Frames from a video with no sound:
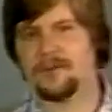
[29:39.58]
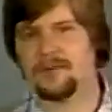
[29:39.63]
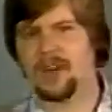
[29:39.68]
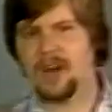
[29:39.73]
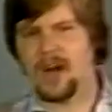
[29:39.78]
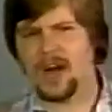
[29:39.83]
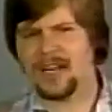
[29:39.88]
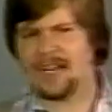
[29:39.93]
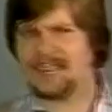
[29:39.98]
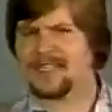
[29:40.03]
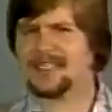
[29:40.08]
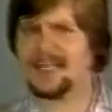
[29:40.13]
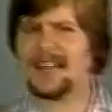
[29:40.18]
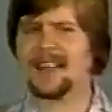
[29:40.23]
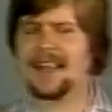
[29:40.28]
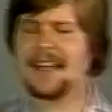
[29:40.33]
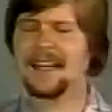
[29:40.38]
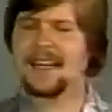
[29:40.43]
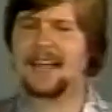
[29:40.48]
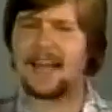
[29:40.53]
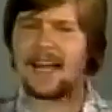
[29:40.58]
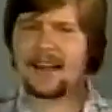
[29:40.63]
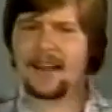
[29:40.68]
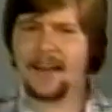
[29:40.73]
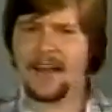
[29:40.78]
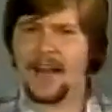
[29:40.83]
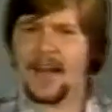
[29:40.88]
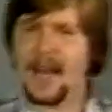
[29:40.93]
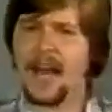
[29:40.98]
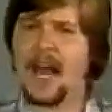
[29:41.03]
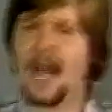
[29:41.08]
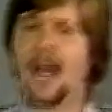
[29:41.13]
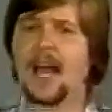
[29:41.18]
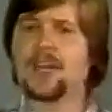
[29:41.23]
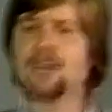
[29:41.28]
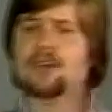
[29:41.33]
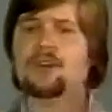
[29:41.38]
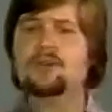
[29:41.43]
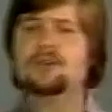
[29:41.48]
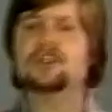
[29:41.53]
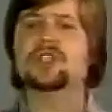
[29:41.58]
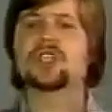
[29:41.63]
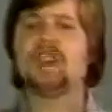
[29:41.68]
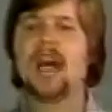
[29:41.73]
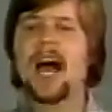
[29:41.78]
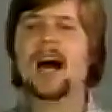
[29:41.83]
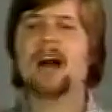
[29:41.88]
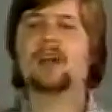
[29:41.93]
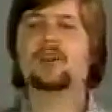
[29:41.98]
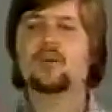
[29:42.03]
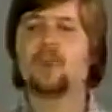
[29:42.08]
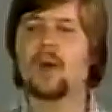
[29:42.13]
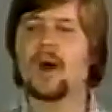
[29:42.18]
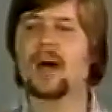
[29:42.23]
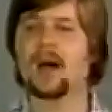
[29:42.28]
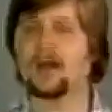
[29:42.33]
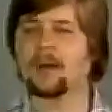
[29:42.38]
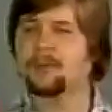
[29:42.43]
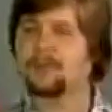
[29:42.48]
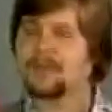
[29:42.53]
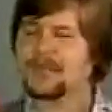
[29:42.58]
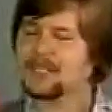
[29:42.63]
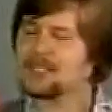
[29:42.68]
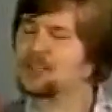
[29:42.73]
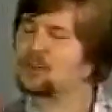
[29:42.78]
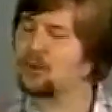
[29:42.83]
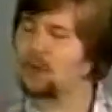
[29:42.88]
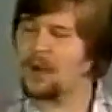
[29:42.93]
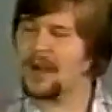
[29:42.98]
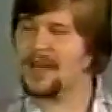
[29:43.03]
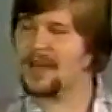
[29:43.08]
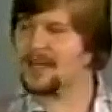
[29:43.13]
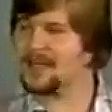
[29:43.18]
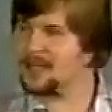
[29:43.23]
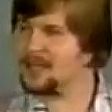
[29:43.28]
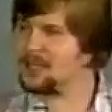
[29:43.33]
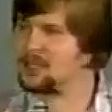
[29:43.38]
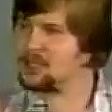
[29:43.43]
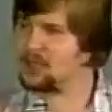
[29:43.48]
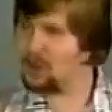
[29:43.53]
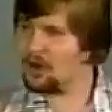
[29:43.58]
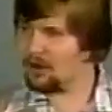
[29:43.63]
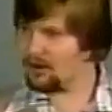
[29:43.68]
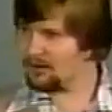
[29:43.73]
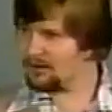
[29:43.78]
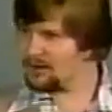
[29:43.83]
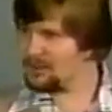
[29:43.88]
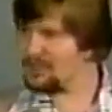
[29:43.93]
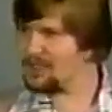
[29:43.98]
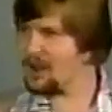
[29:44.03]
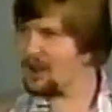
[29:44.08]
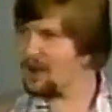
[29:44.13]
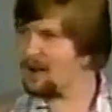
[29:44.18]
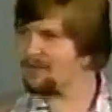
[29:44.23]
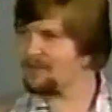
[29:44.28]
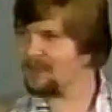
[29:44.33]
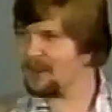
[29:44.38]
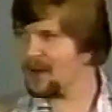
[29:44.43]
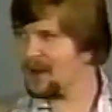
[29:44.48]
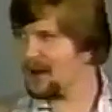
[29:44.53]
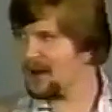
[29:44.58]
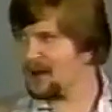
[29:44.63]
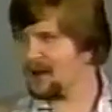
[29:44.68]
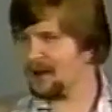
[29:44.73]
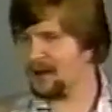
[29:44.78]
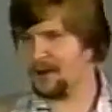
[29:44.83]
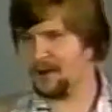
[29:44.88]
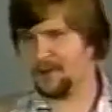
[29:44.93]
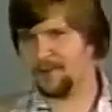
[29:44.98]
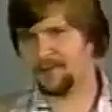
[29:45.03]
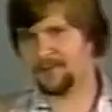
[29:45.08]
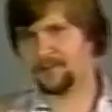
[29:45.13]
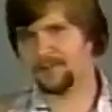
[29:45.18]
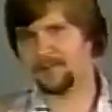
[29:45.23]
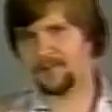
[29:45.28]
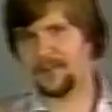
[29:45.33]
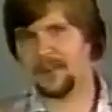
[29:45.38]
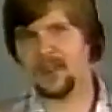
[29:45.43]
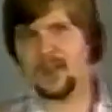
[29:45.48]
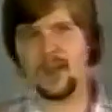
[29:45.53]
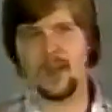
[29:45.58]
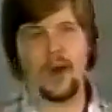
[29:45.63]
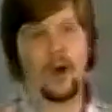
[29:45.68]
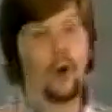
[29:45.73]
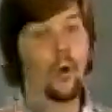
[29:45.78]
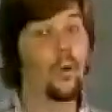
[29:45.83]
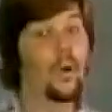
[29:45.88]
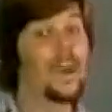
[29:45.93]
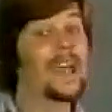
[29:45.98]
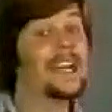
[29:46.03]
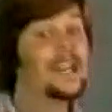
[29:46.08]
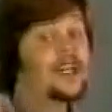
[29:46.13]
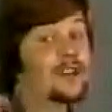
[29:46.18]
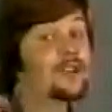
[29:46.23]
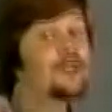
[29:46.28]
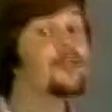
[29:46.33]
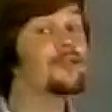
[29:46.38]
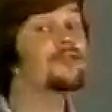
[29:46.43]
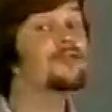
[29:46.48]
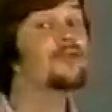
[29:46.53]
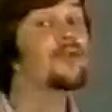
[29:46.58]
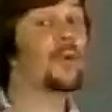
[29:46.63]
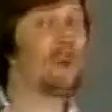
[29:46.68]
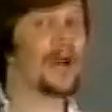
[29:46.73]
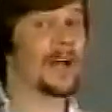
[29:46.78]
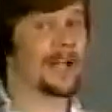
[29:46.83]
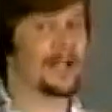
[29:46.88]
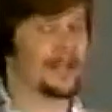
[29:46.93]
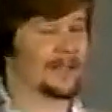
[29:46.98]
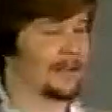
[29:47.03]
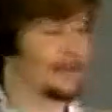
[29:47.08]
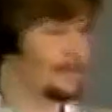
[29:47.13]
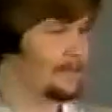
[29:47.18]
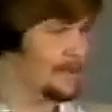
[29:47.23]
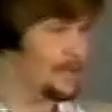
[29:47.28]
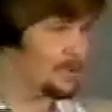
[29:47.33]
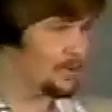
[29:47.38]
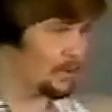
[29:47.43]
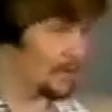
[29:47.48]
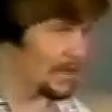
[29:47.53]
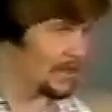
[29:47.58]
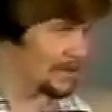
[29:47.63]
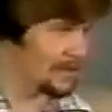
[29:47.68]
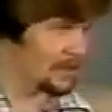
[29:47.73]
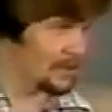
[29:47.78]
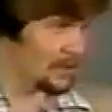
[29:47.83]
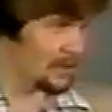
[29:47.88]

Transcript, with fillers: of God. Let's say that together. You shall dwell between the shoulders of God. We do dwell between the